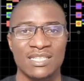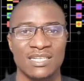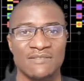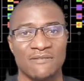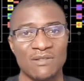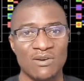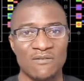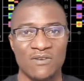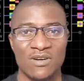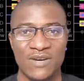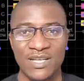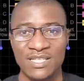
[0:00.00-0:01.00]
the flow of
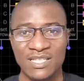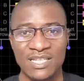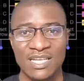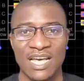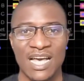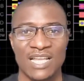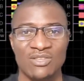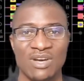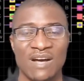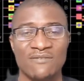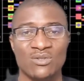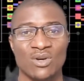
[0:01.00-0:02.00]
current and you
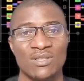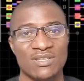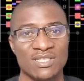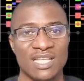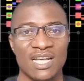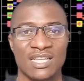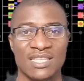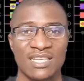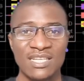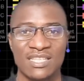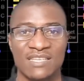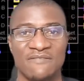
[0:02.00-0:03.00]
have to understand
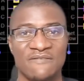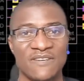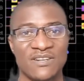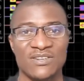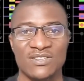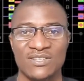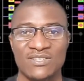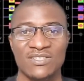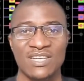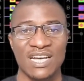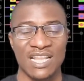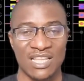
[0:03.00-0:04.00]
the
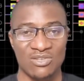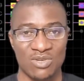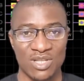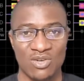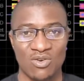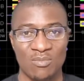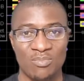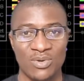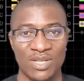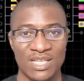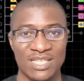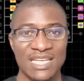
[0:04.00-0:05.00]
various electronic
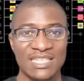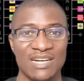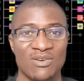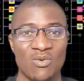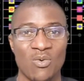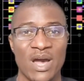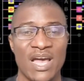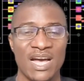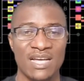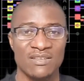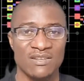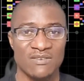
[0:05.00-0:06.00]
components that are
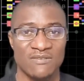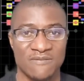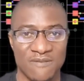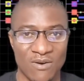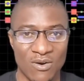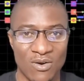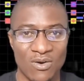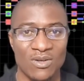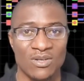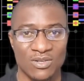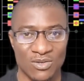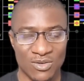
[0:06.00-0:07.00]
required for
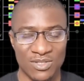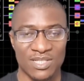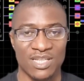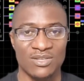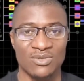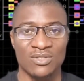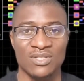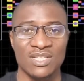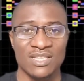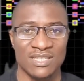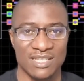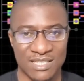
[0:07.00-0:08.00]
your circuit
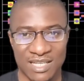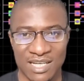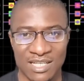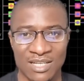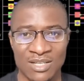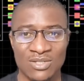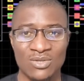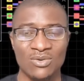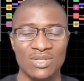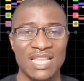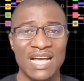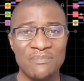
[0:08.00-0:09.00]
design.
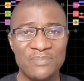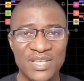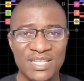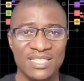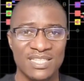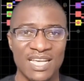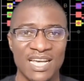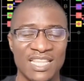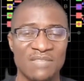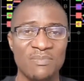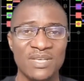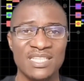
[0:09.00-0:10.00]
So that being said,
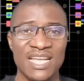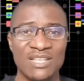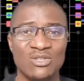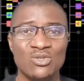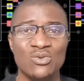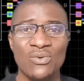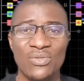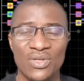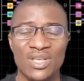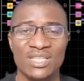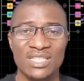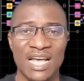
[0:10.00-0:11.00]
it means that two
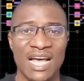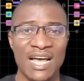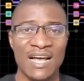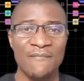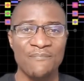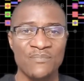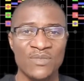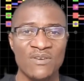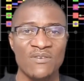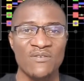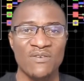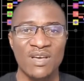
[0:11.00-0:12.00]
things are
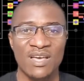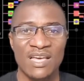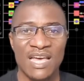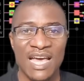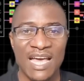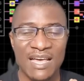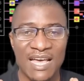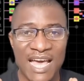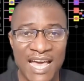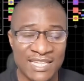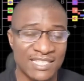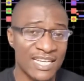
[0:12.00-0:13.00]

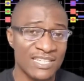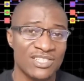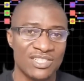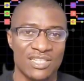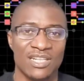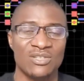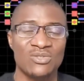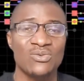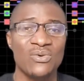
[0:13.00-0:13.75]
essential